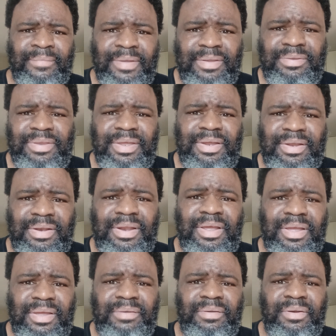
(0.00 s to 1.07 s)
He said
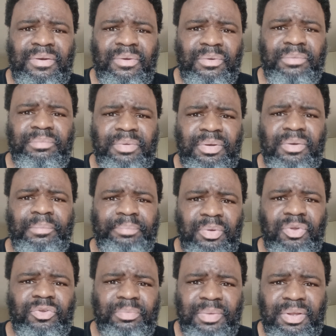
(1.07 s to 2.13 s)
that,
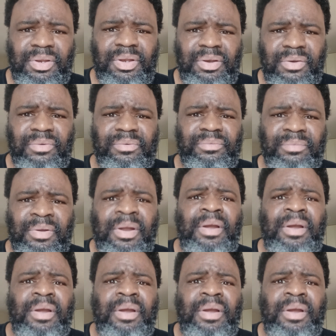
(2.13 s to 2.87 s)
Boseman,